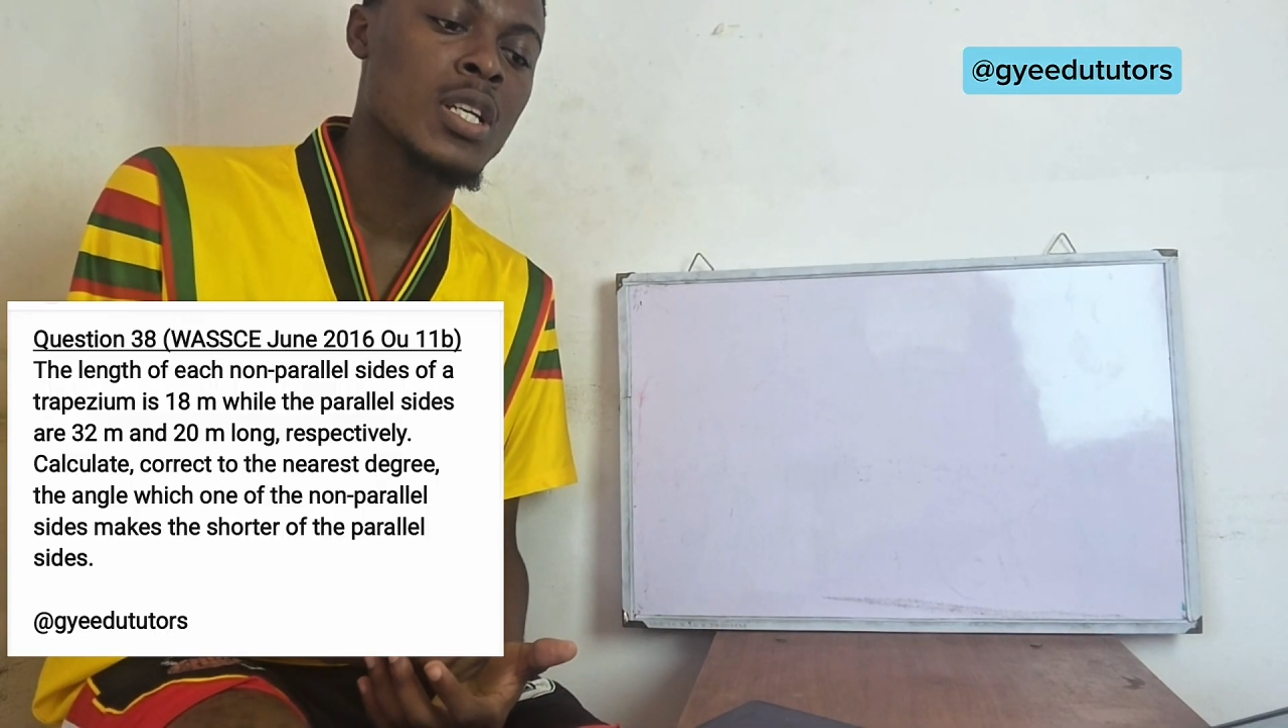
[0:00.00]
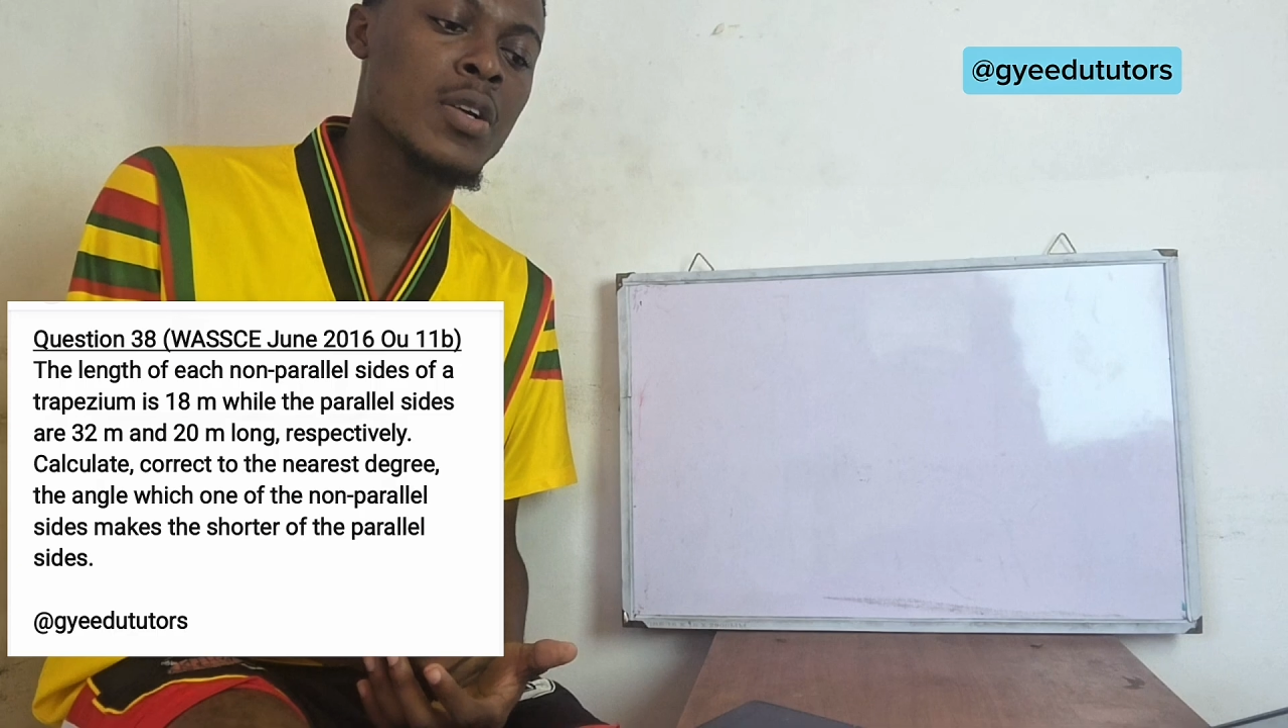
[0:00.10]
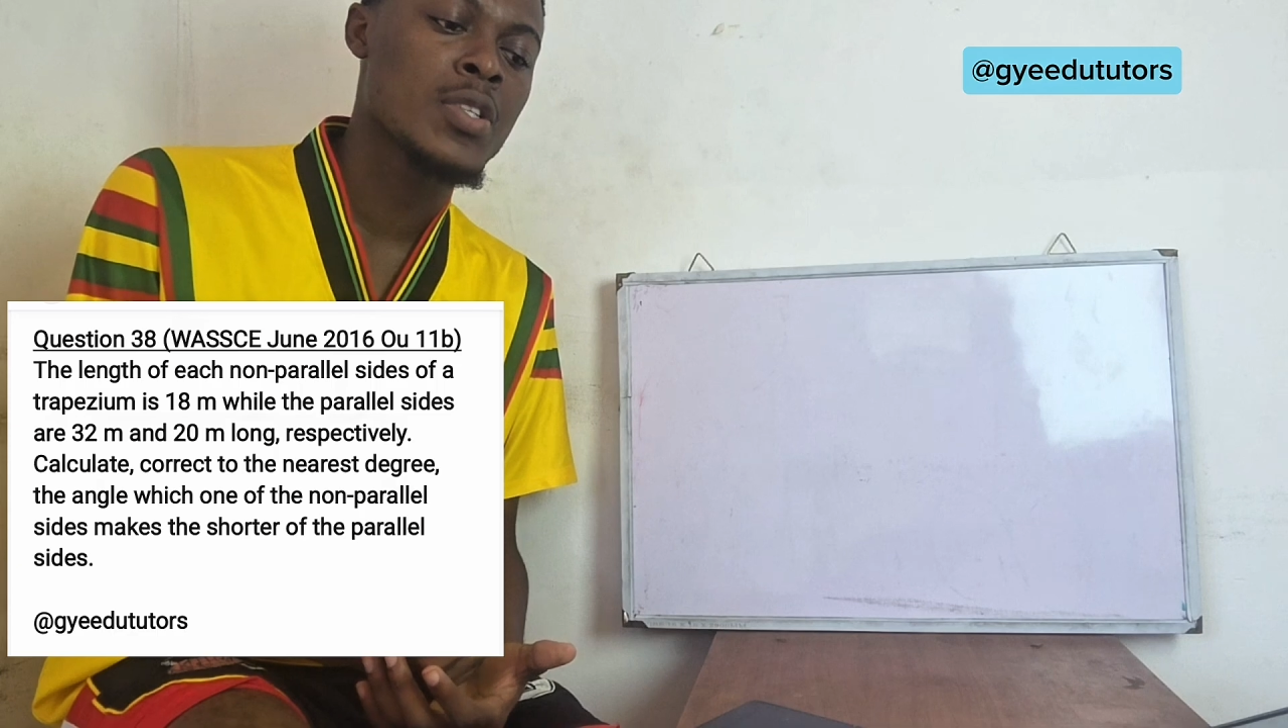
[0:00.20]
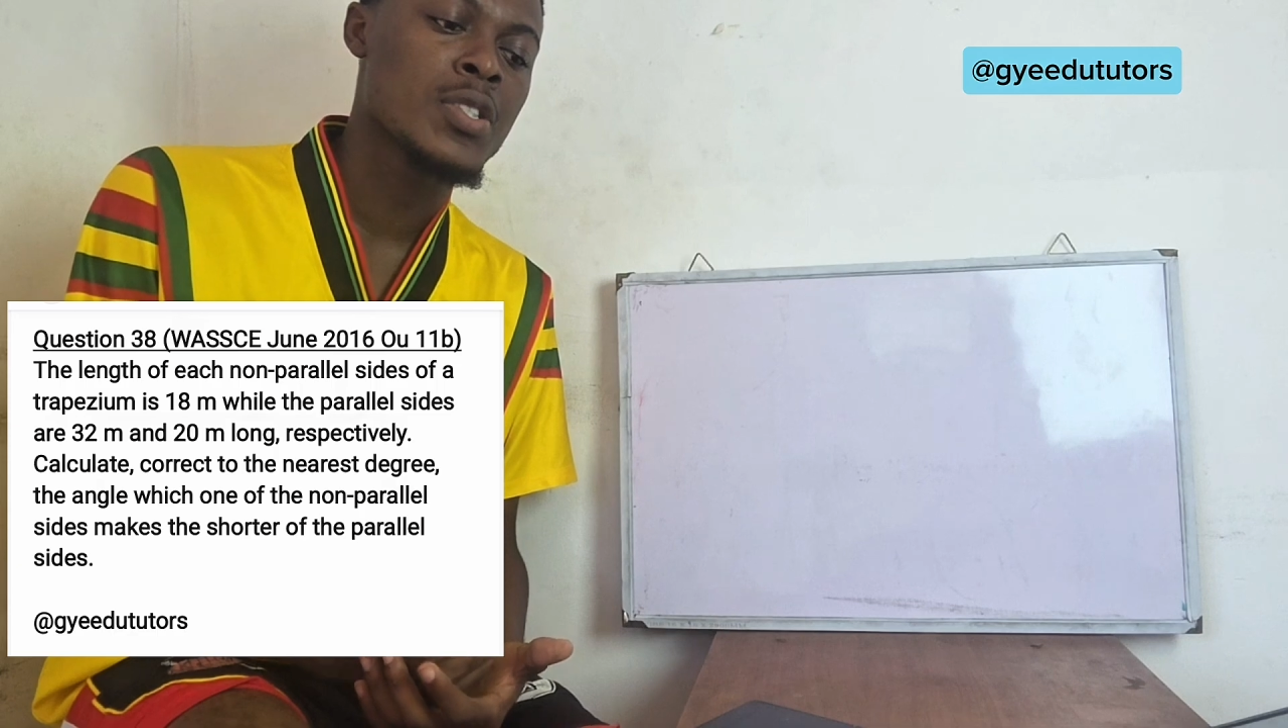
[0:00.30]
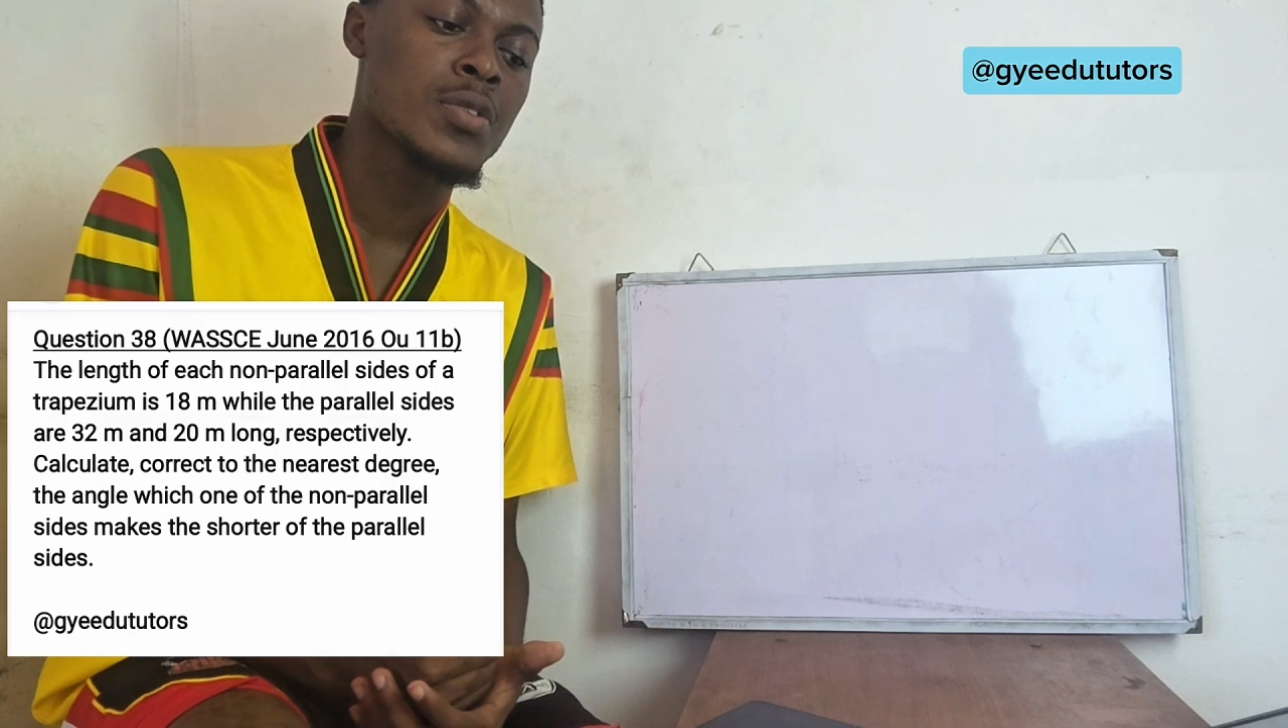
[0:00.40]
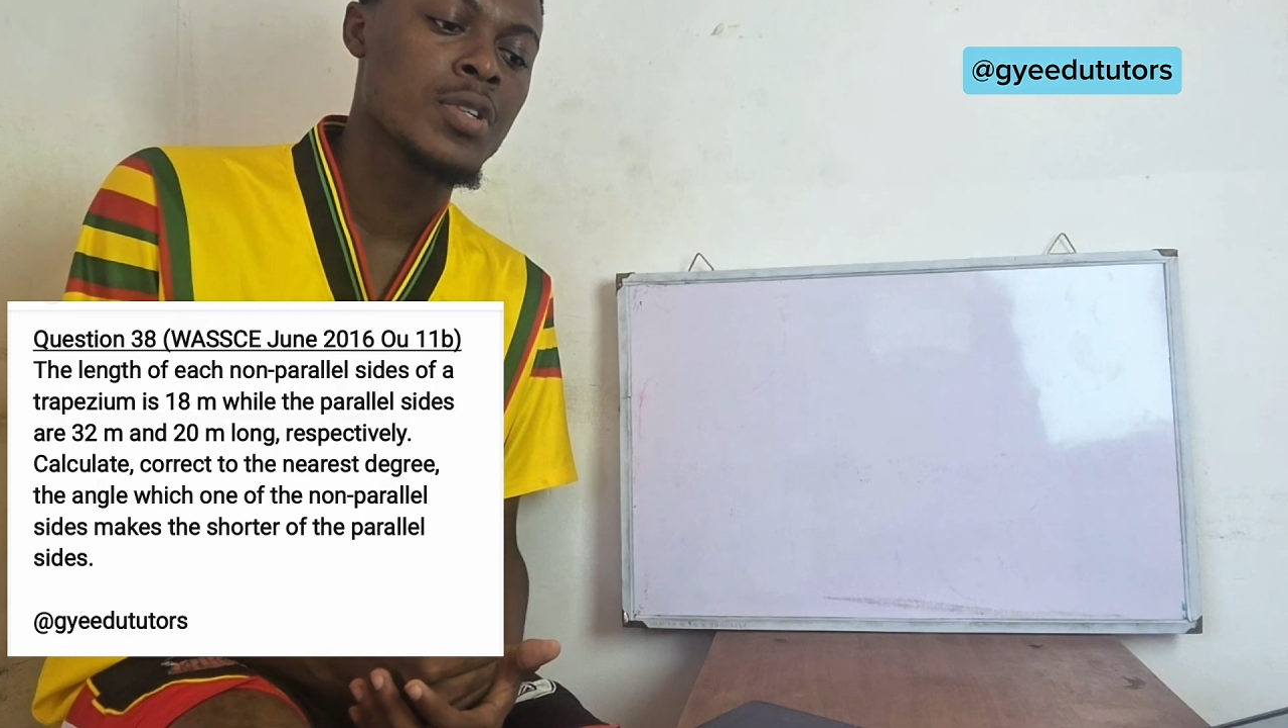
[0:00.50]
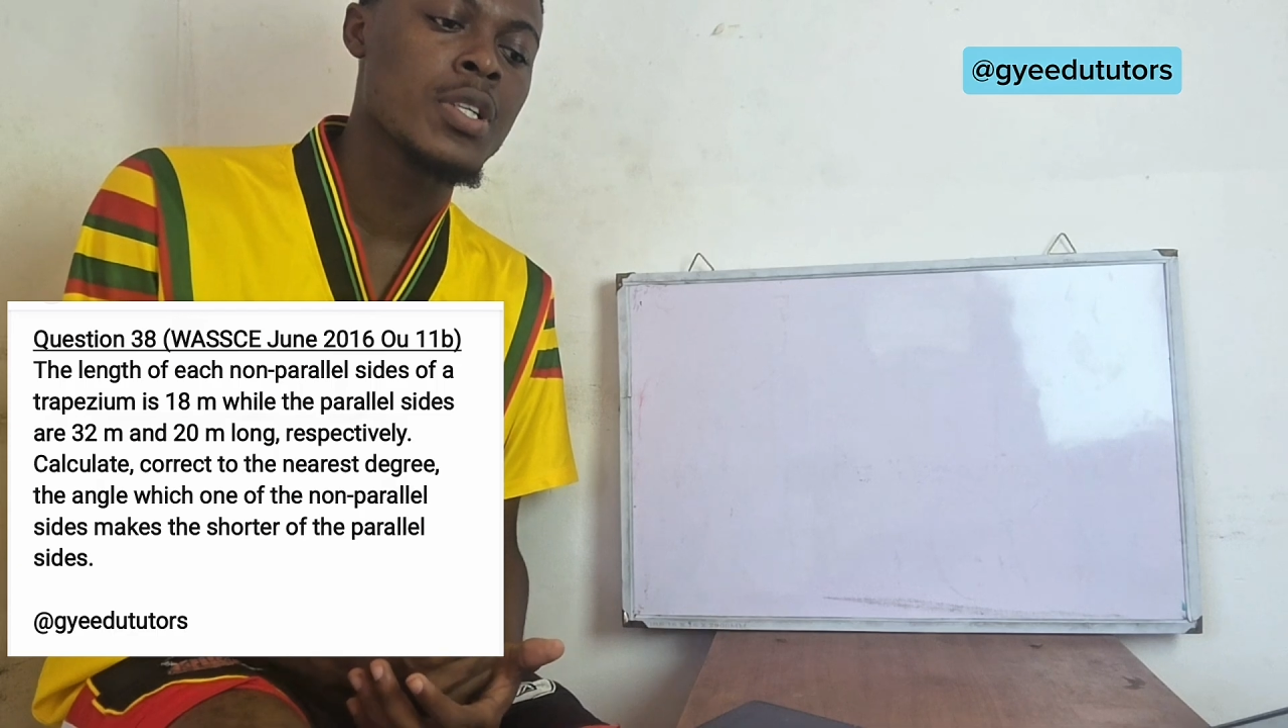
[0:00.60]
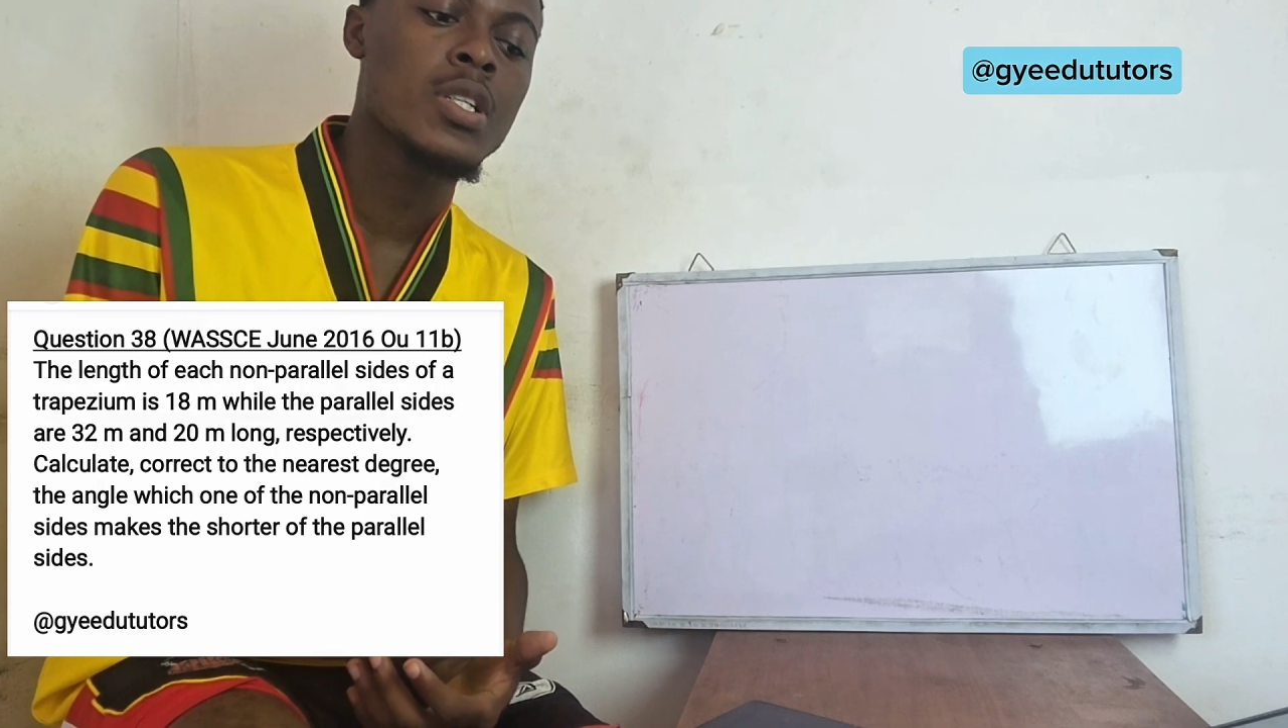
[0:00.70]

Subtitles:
nearest degree